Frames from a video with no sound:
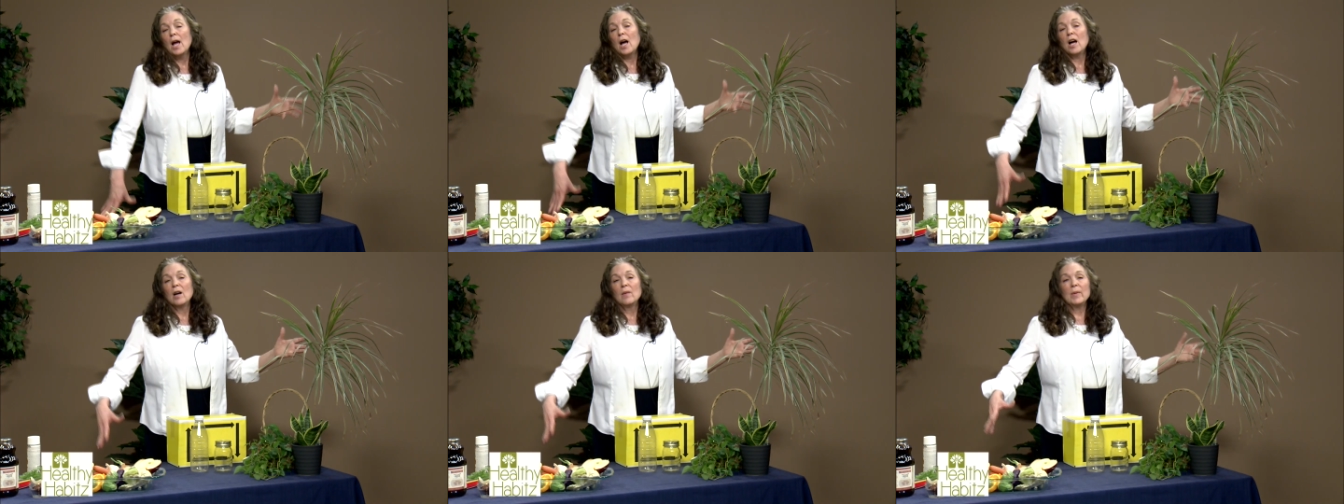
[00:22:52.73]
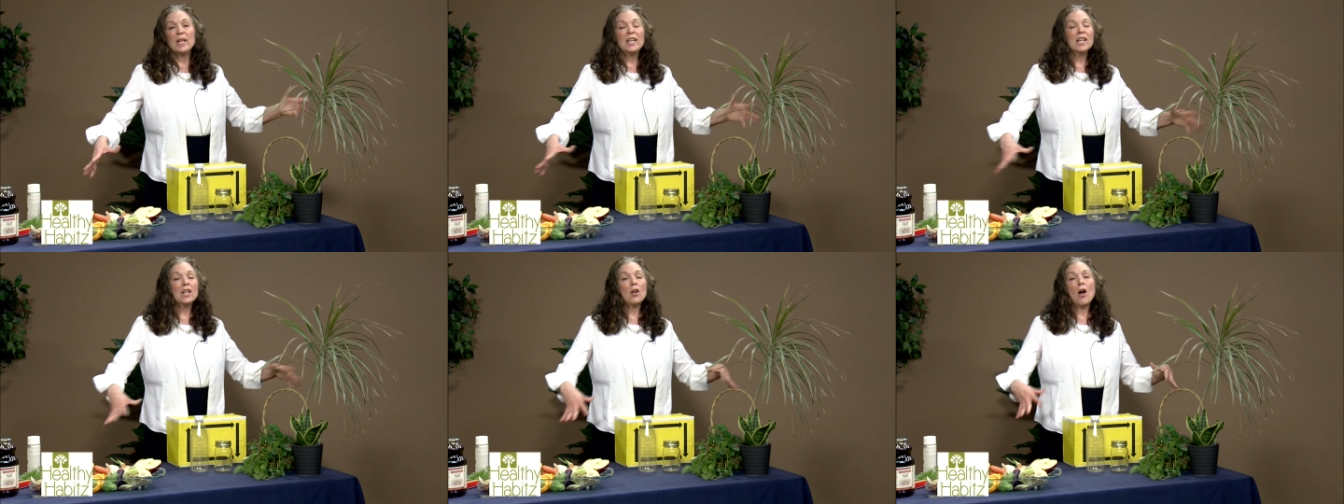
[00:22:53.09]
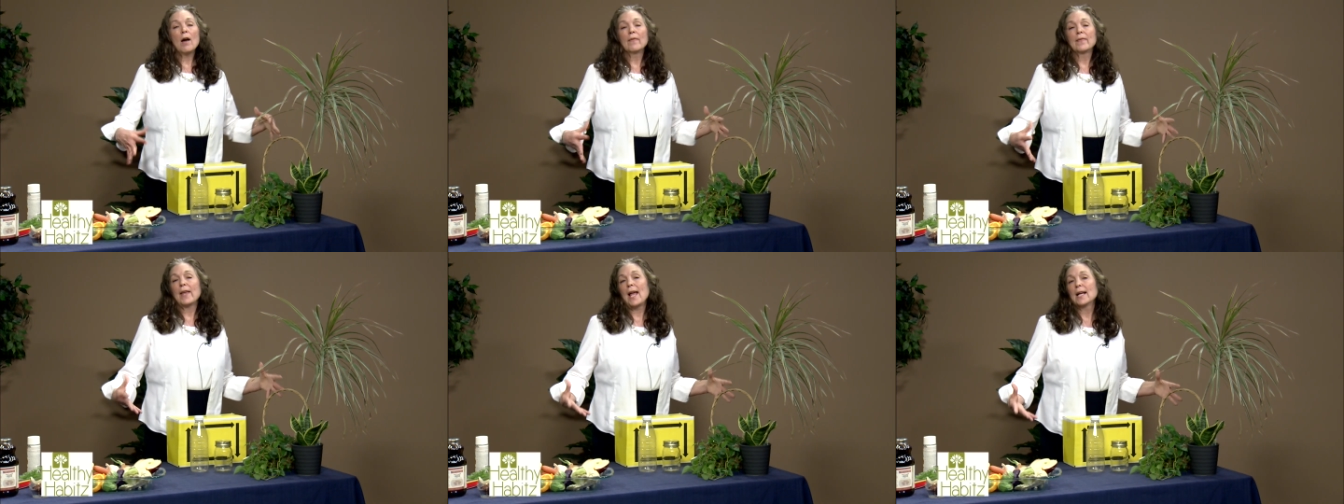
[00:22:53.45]
and it
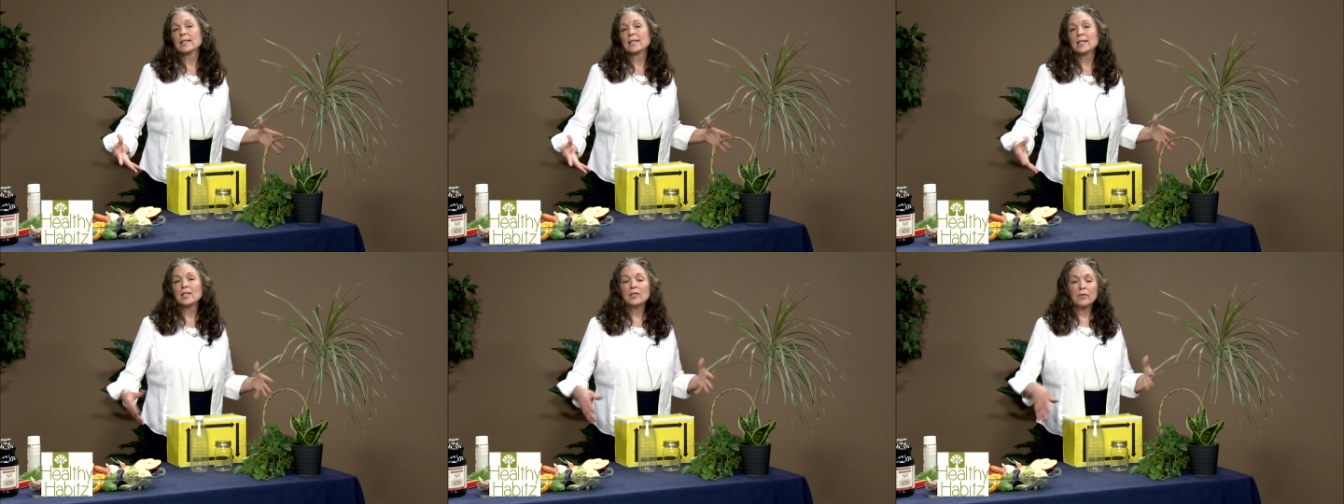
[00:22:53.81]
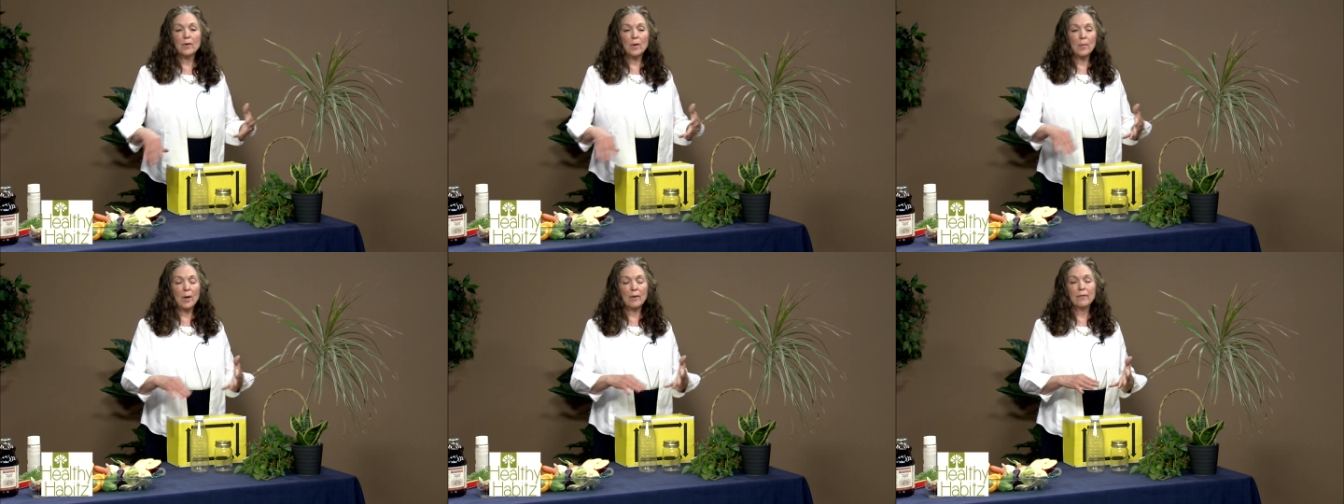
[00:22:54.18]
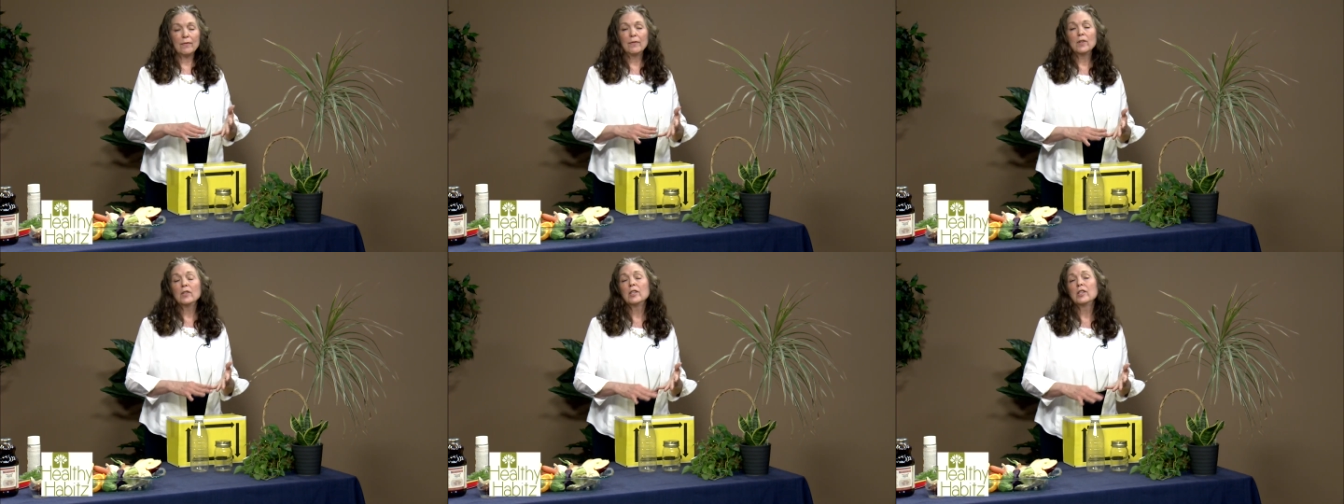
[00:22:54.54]
off-gases from our
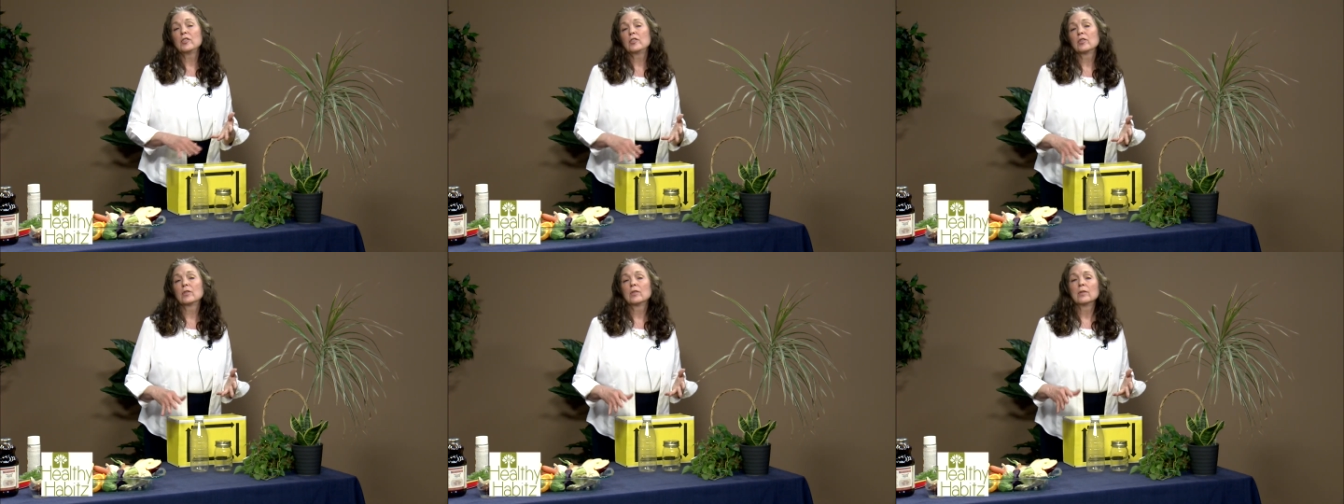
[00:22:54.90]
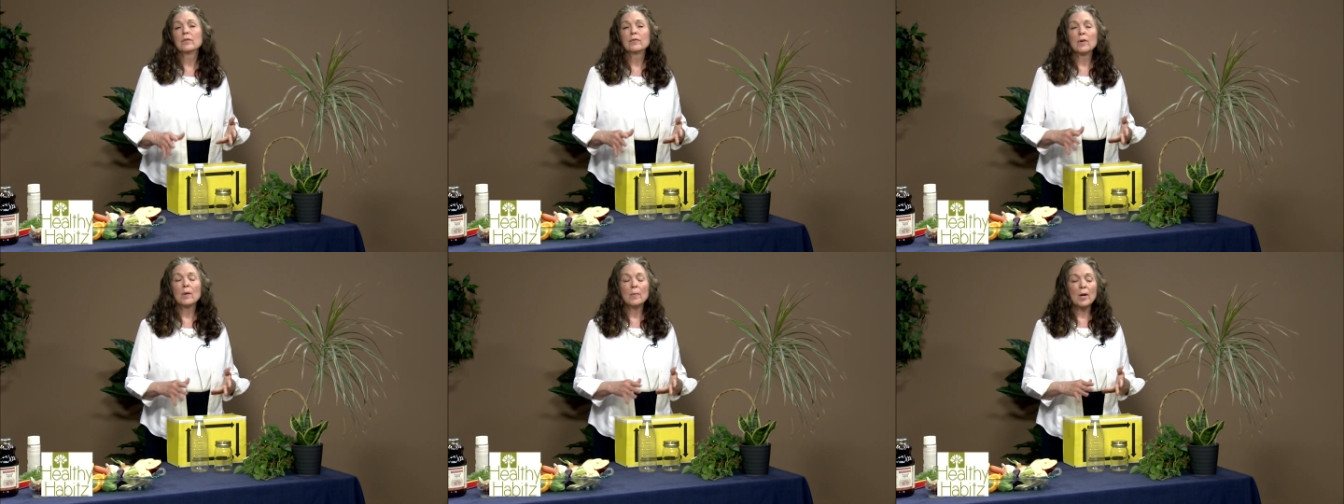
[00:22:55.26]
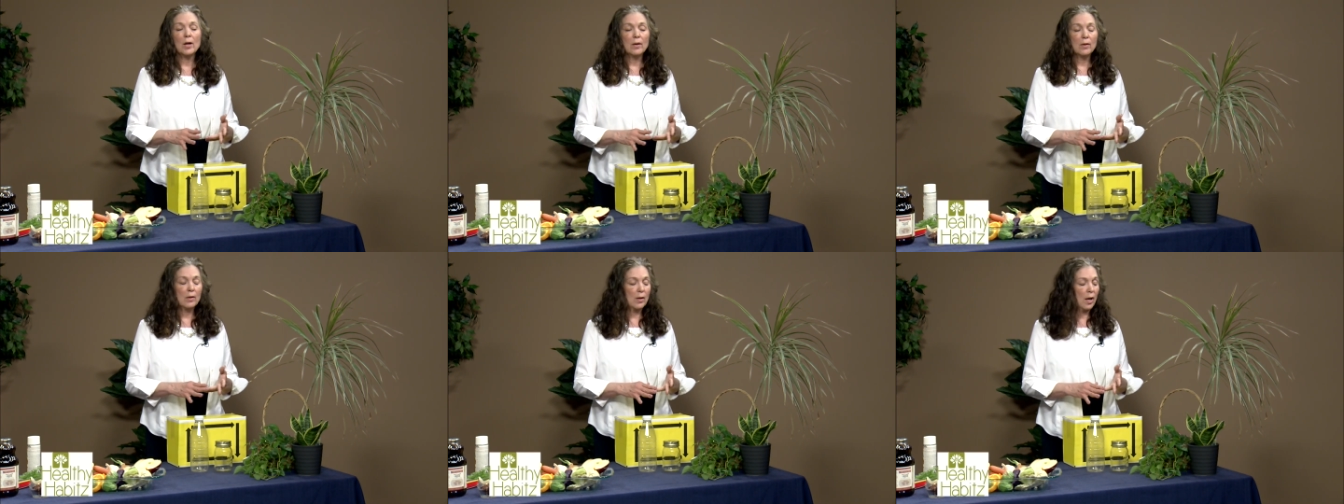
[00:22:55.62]
furniture, from
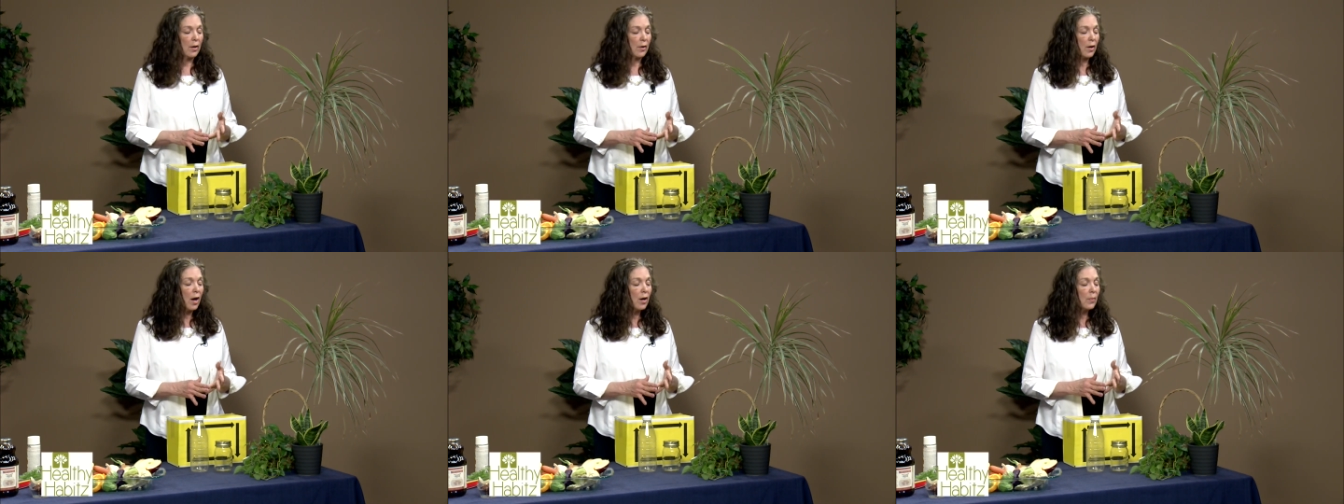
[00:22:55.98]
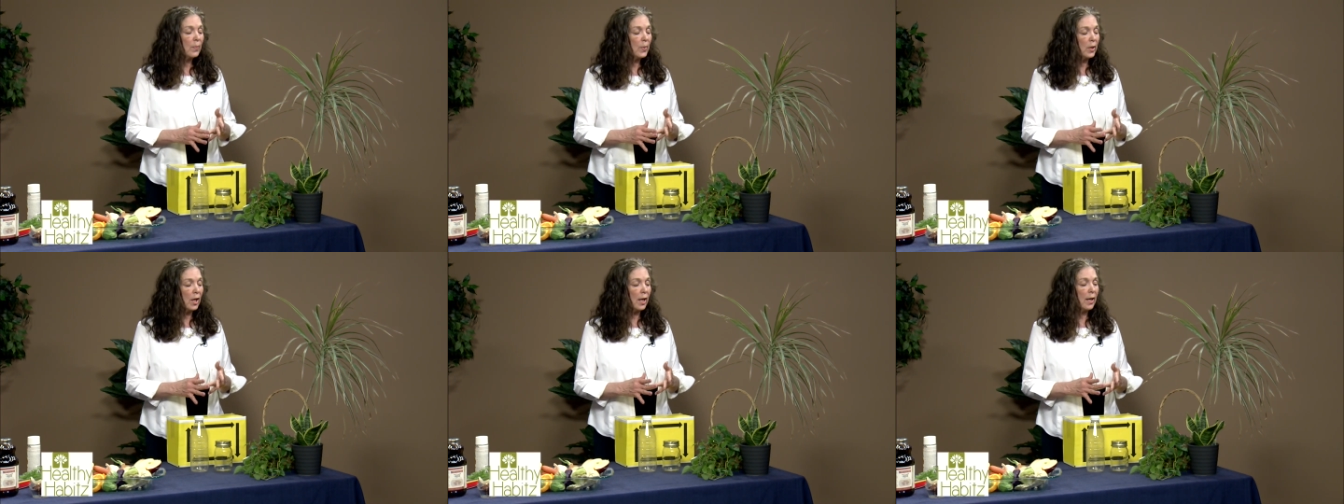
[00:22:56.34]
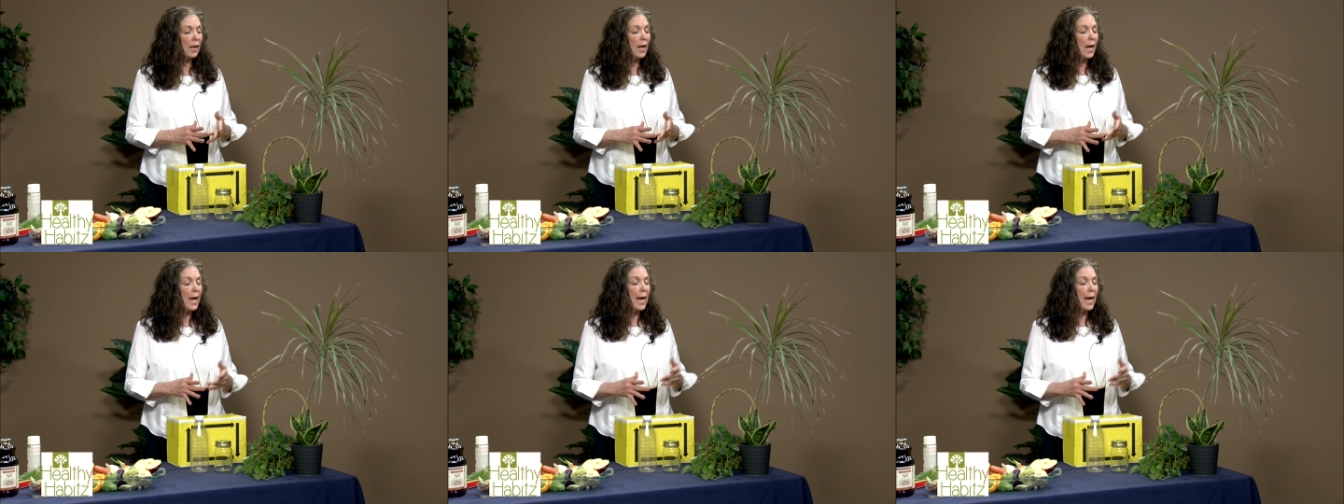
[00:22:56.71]
our carpeting,